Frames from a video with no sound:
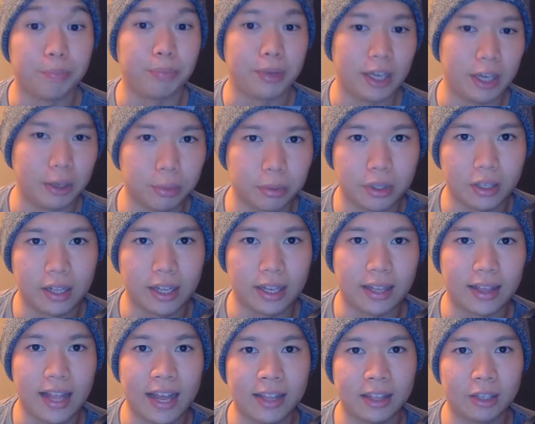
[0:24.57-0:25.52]
be able to
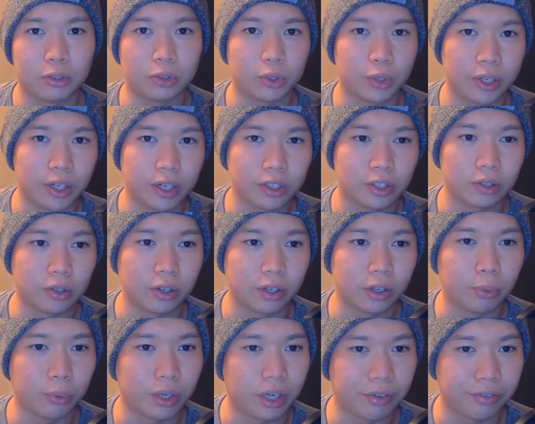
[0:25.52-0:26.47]
like land their tricks
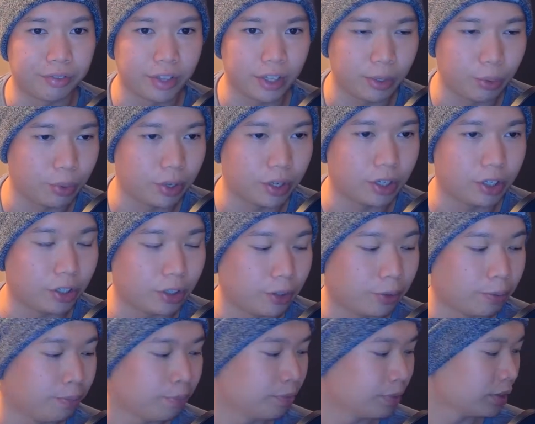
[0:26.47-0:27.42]
or whatever they want to
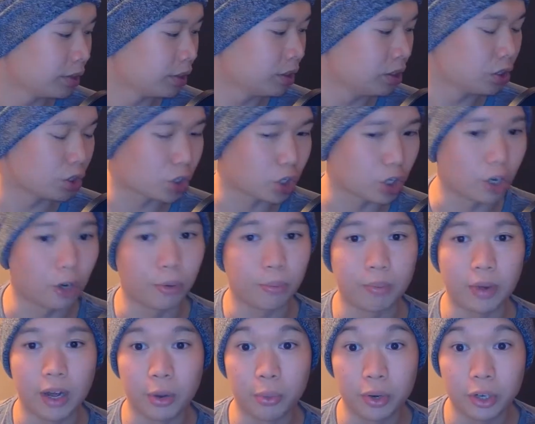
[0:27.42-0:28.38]
do.
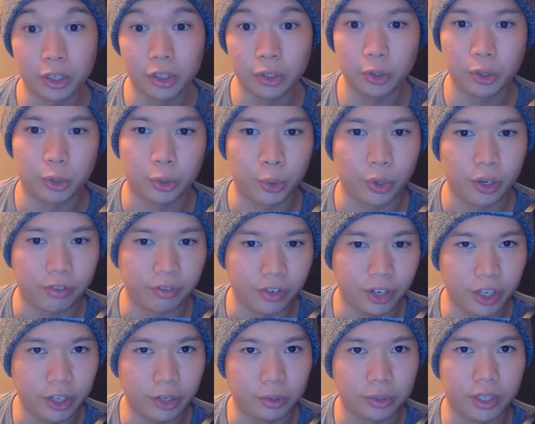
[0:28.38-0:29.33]
So I want to do a quick
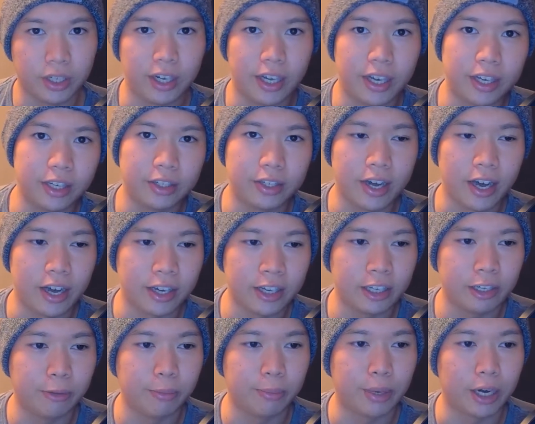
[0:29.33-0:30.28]
video today
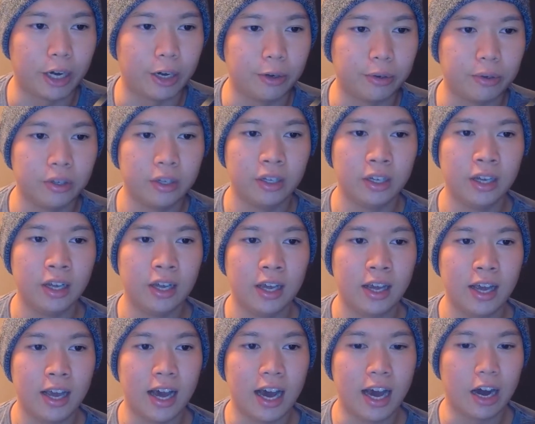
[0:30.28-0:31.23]
talking about
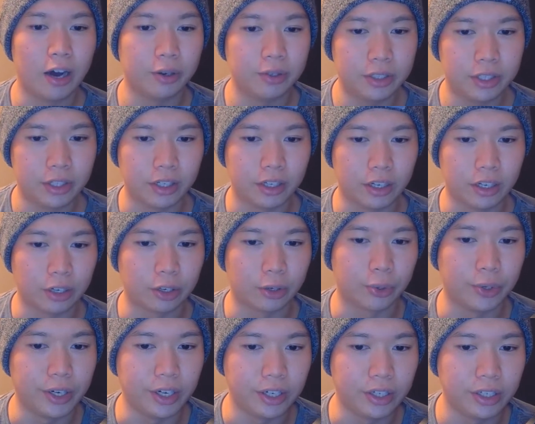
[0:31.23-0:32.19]
how to
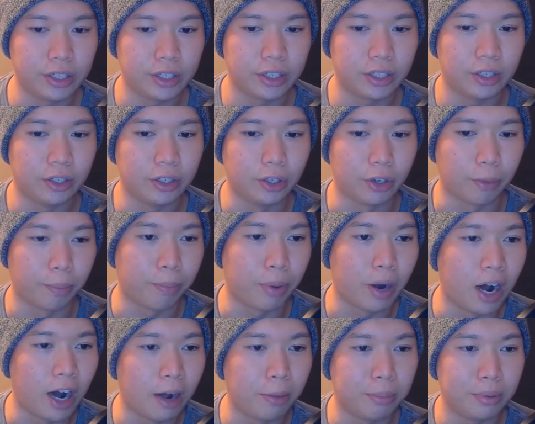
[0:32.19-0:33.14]
increase your
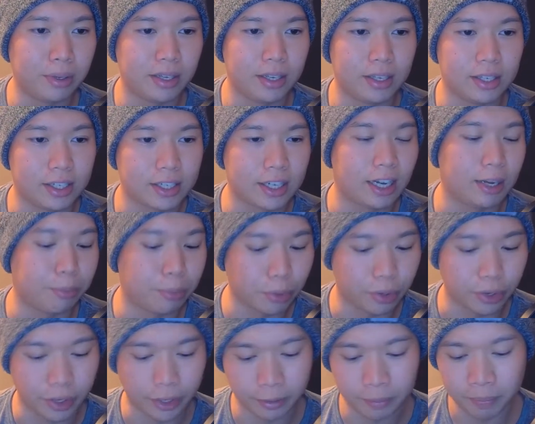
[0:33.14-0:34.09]
pop in
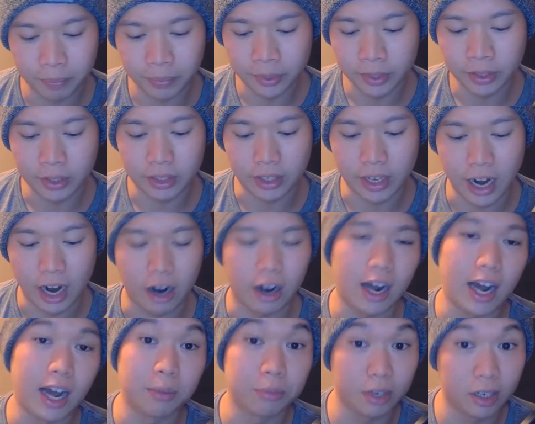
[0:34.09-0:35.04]
skateboarding.
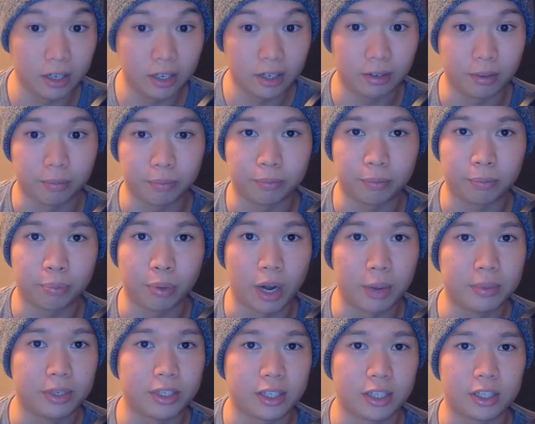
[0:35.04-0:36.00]
Now I'm gonna
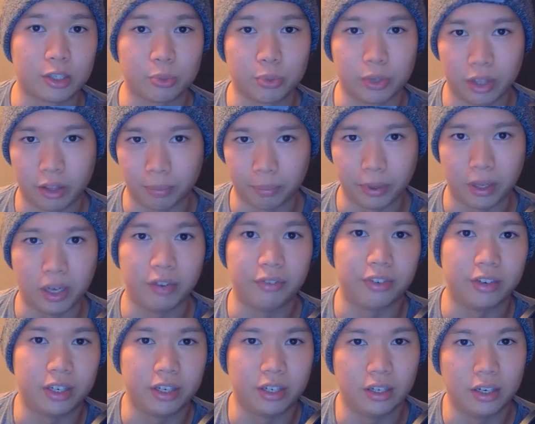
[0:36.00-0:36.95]
premise this with a bit
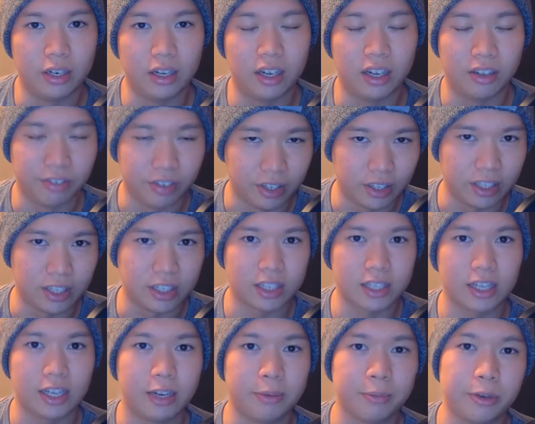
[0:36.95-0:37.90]
of a
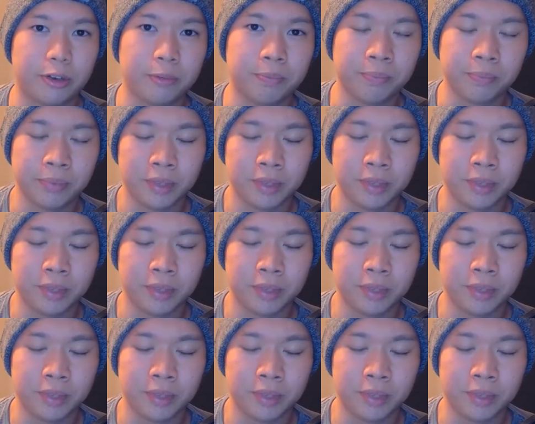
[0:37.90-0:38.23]
disclaimer.